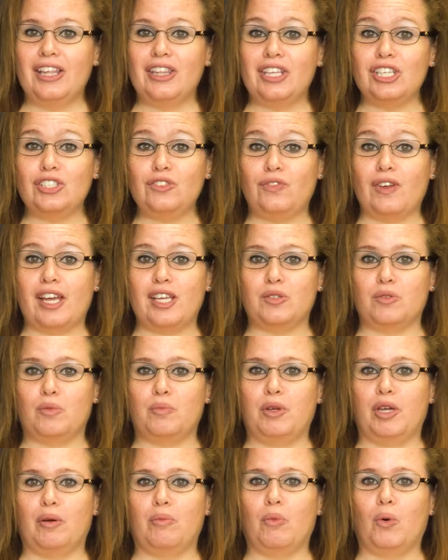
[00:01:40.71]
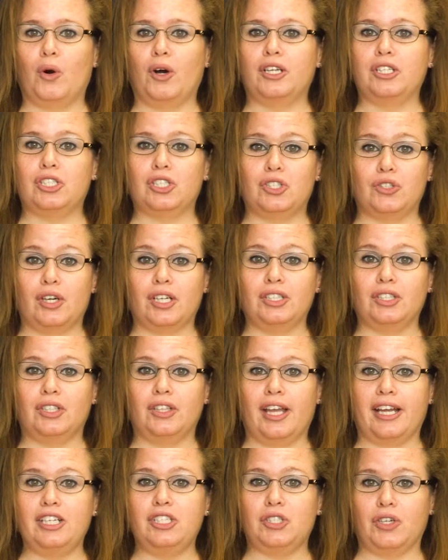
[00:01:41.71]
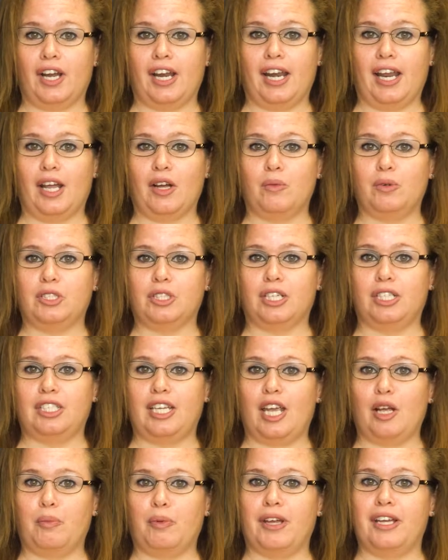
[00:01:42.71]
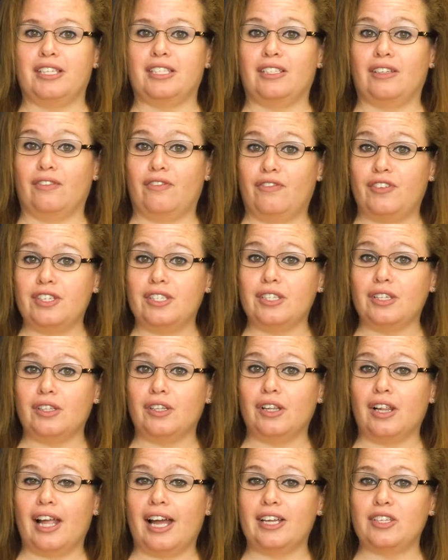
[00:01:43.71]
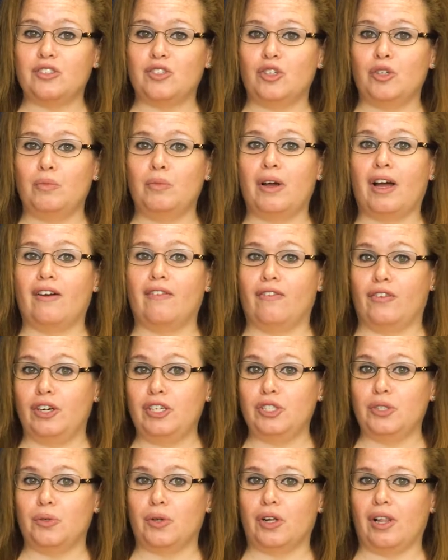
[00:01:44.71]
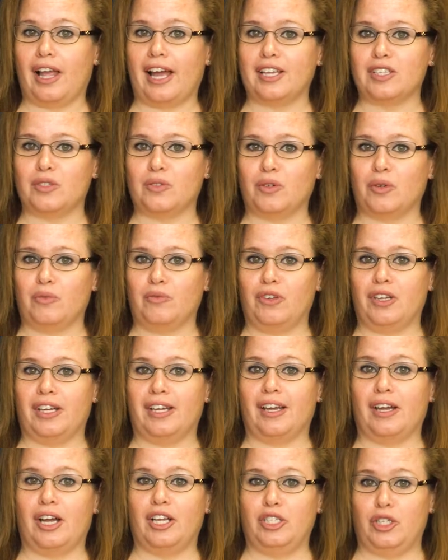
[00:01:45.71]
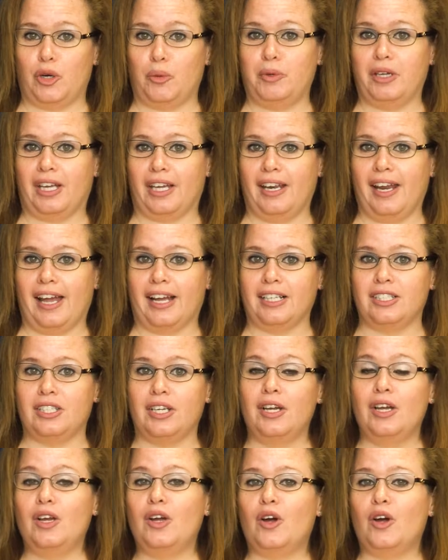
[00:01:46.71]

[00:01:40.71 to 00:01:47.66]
This phase will be a more instructor-led training, which could take place in a physical classroom, a virtual classroom via Adobe Connect,